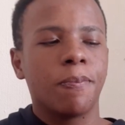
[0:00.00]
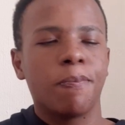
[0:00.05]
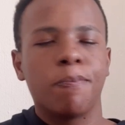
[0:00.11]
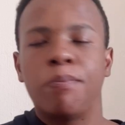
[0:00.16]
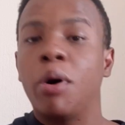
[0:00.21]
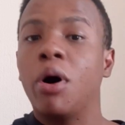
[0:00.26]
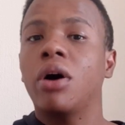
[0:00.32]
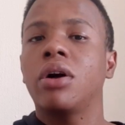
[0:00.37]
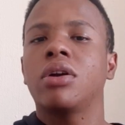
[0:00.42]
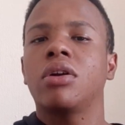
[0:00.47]

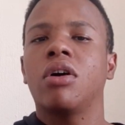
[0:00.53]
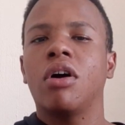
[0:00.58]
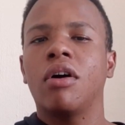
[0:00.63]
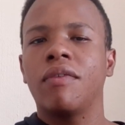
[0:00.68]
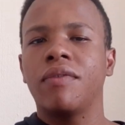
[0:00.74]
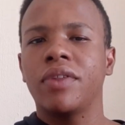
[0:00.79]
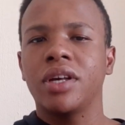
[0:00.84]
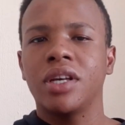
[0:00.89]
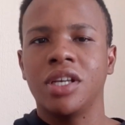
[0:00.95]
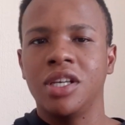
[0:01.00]
part
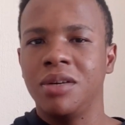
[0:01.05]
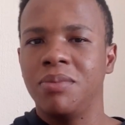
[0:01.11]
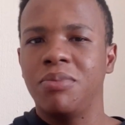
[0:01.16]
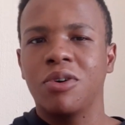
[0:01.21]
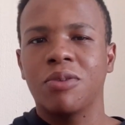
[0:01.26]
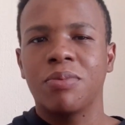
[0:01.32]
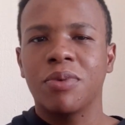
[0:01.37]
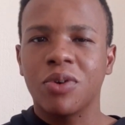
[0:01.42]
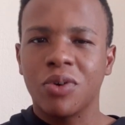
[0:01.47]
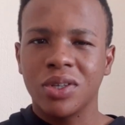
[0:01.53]
of the
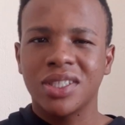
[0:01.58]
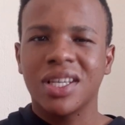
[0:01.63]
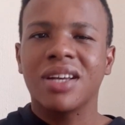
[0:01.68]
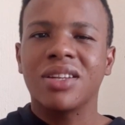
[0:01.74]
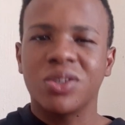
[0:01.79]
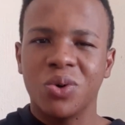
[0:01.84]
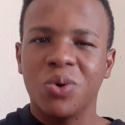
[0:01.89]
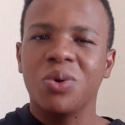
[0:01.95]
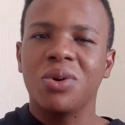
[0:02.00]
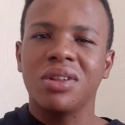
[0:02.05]
ebook, because I
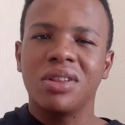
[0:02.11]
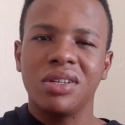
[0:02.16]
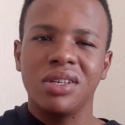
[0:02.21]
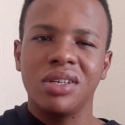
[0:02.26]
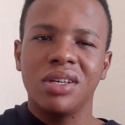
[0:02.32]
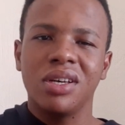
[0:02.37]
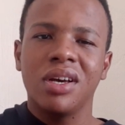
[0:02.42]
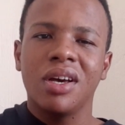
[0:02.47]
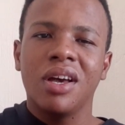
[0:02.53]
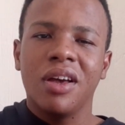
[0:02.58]

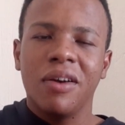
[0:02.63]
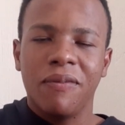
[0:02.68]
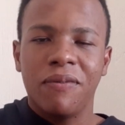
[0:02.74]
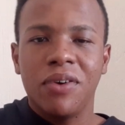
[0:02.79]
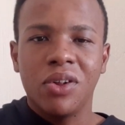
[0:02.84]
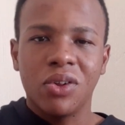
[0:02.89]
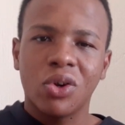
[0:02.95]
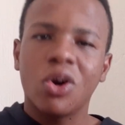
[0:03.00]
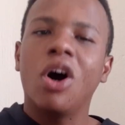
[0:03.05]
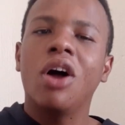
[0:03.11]
totally
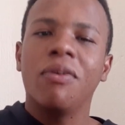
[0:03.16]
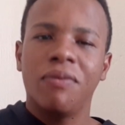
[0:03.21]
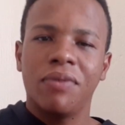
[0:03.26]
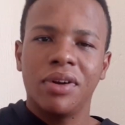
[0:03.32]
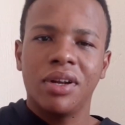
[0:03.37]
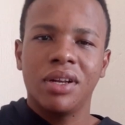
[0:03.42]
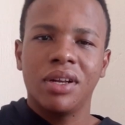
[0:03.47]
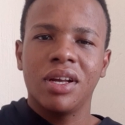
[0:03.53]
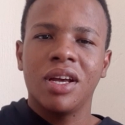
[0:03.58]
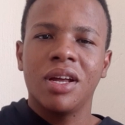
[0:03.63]
feel
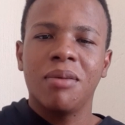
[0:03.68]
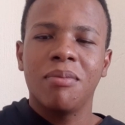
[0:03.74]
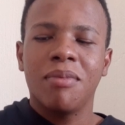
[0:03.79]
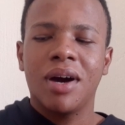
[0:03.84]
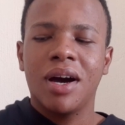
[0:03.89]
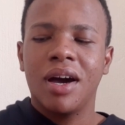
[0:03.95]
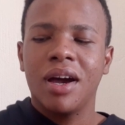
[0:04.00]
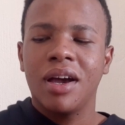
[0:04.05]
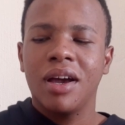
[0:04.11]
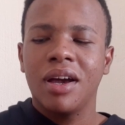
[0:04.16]
confident in
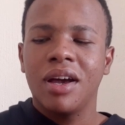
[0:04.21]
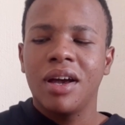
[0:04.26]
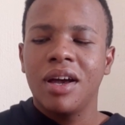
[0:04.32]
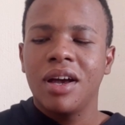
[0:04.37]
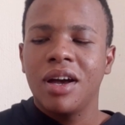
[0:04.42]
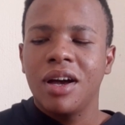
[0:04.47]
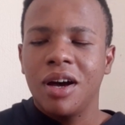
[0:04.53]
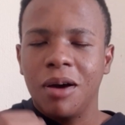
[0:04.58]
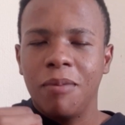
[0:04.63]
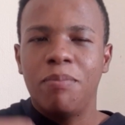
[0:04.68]
my
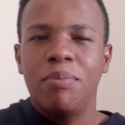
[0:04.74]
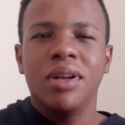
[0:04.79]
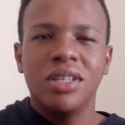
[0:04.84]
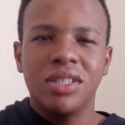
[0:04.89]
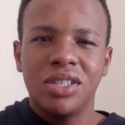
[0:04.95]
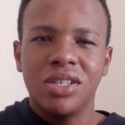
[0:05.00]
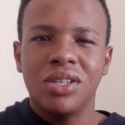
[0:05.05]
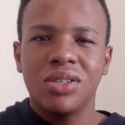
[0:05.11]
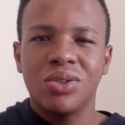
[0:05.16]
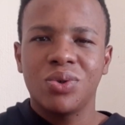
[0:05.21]

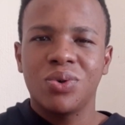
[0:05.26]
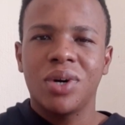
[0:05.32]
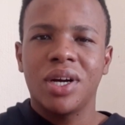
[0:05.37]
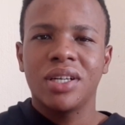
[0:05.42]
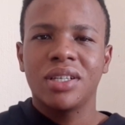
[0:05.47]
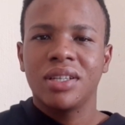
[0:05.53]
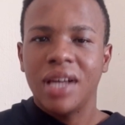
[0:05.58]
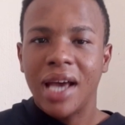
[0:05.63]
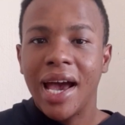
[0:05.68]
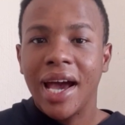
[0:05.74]
ability to
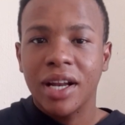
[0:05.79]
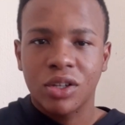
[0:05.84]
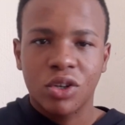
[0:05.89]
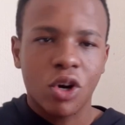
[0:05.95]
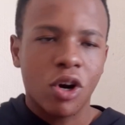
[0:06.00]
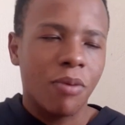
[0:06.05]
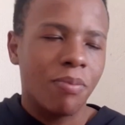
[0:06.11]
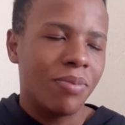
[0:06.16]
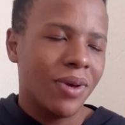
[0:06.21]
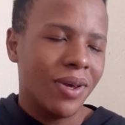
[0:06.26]
write ad
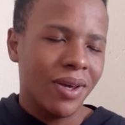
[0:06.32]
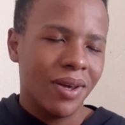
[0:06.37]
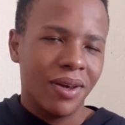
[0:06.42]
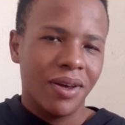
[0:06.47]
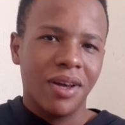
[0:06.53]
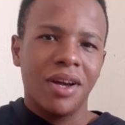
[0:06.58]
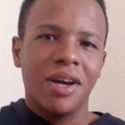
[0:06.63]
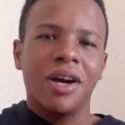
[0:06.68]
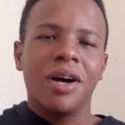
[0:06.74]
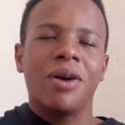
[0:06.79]
copy,
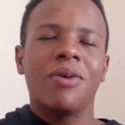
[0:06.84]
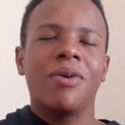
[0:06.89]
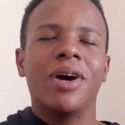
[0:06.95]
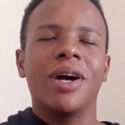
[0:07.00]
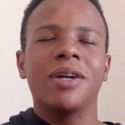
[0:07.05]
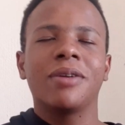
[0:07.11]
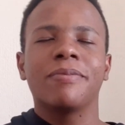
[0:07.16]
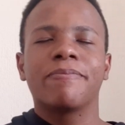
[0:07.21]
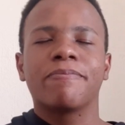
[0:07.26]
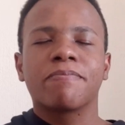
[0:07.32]

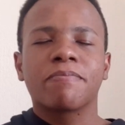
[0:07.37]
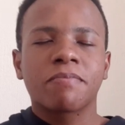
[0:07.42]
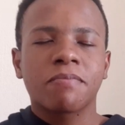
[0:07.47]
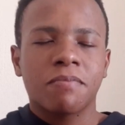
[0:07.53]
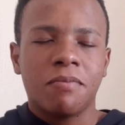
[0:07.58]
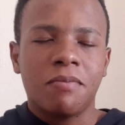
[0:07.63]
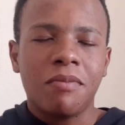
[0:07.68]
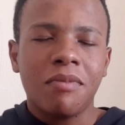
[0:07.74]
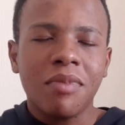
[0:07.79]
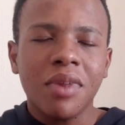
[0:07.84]
right?
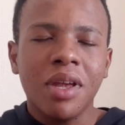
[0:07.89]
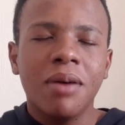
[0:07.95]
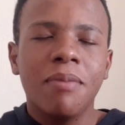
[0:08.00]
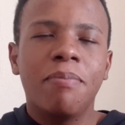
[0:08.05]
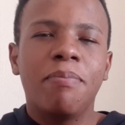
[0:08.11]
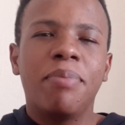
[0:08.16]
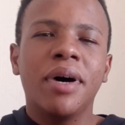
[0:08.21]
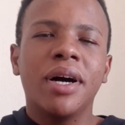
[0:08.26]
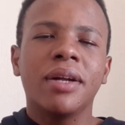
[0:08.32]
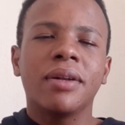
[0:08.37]

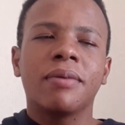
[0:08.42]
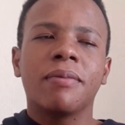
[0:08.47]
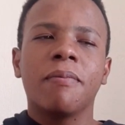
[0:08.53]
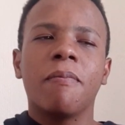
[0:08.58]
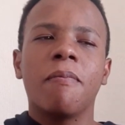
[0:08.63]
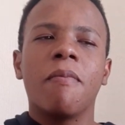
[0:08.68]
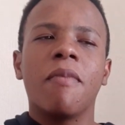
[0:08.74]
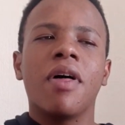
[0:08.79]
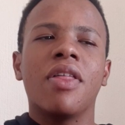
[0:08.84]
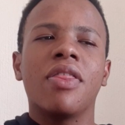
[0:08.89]
But
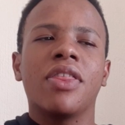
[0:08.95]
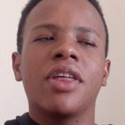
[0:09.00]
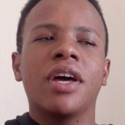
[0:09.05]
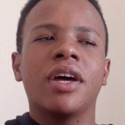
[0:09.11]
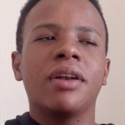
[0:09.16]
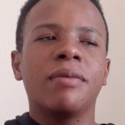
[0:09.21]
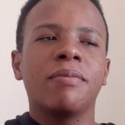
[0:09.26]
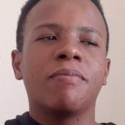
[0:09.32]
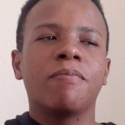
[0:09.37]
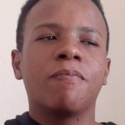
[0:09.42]

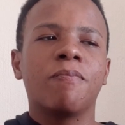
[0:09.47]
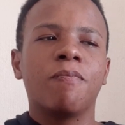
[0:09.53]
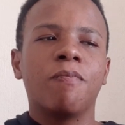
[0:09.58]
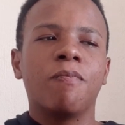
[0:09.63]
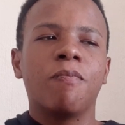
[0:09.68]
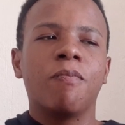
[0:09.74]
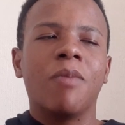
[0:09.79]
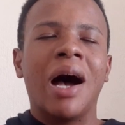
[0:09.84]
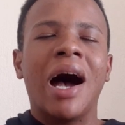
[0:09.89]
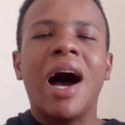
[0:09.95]
then
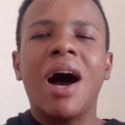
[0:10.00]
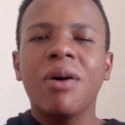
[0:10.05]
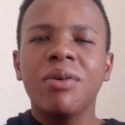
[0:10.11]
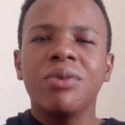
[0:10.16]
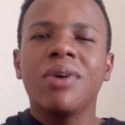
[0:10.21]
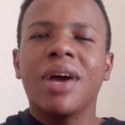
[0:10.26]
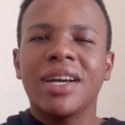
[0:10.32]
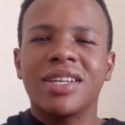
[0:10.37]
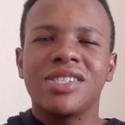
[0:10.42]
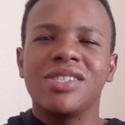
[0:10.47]
how
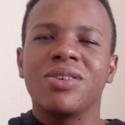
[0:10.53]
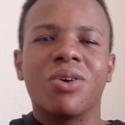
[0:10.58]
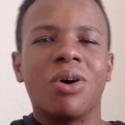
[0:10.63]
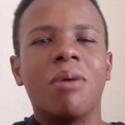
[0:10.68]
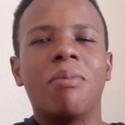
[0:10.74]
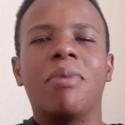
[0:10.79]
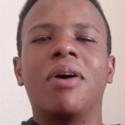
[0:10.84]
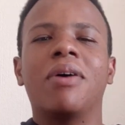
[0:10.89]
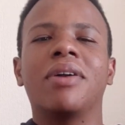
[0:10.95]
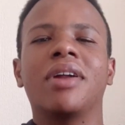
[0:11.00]
you actually go
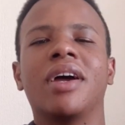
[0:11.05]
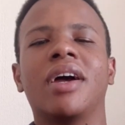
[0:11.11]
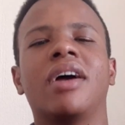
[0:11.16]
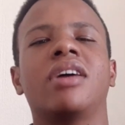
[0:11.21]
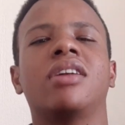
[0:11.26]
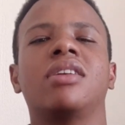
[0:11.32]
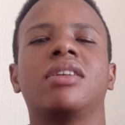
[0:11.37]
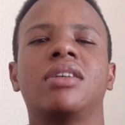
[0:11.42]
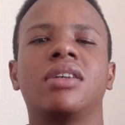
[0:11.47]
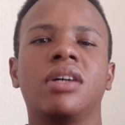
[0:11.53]
about
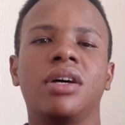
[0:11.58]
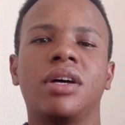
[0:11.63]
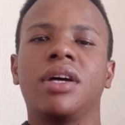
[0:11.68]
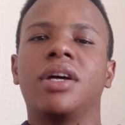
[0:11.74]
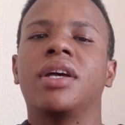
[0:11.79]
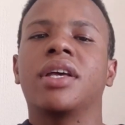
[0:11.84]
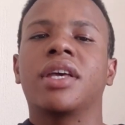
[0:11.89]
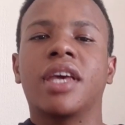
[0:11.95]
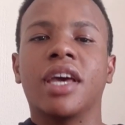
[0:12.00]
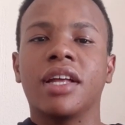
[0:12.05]
and
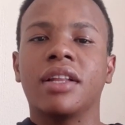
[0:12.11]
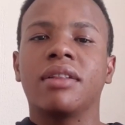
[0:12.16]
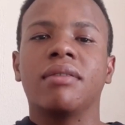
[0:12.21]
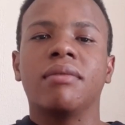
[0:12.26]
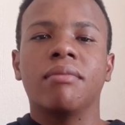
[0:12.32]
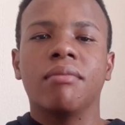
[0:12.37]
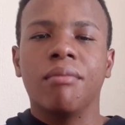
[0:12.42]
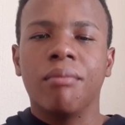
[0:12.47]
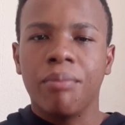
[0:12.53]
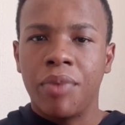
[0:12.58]
get
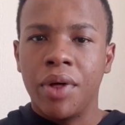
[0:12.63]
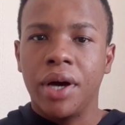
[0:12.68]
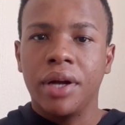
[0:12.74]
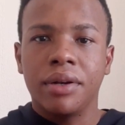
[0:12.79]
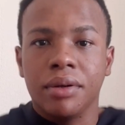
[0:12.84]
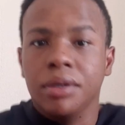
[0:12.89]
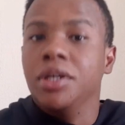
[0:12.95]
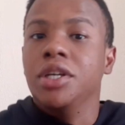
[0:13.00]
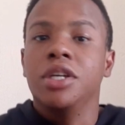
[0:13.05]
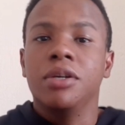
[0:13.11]
that
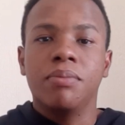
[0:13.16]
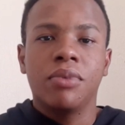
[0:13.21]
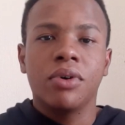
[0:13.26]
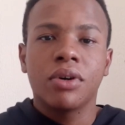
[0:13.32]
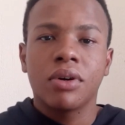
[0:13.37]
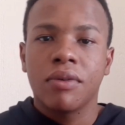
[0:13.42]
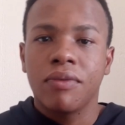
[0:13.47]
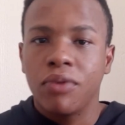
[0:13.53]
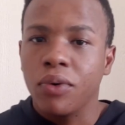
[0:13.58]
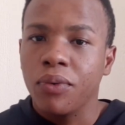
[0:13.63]

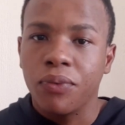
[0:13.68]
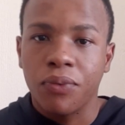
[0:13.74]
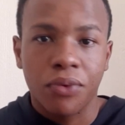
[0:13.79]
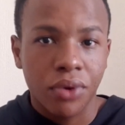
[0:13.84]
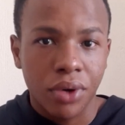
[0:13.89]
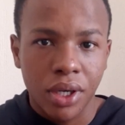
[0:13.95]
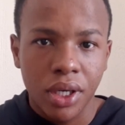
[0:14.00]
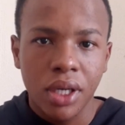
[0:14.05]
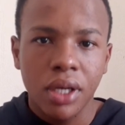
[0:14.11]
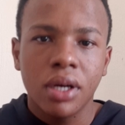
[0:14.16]
ebook for
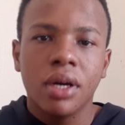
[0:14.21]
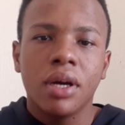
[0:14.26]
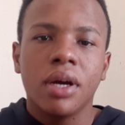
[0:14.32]
free